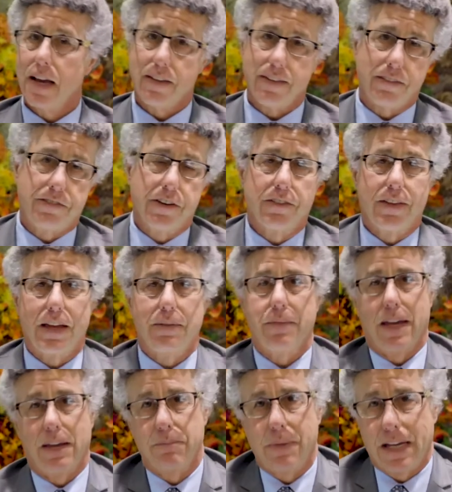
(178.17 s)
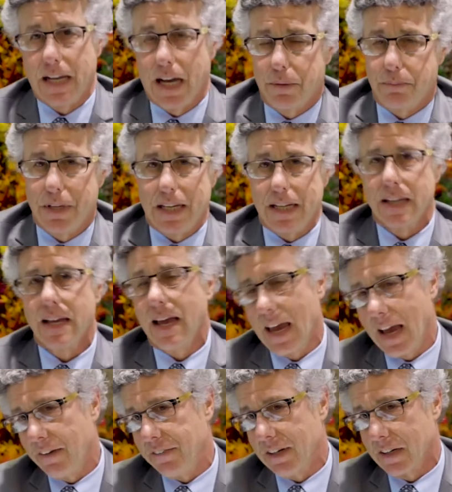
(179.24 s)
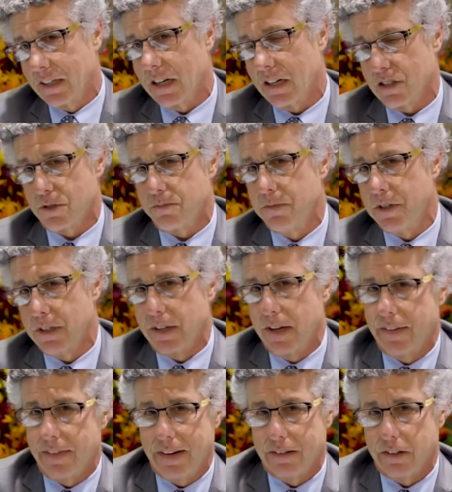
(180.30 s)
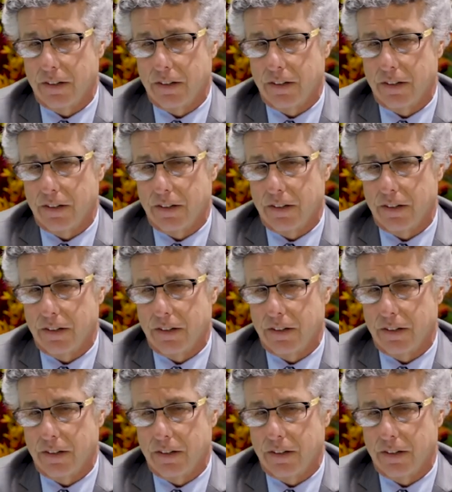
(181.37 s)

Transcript: they feel they may not be having a customer, and they're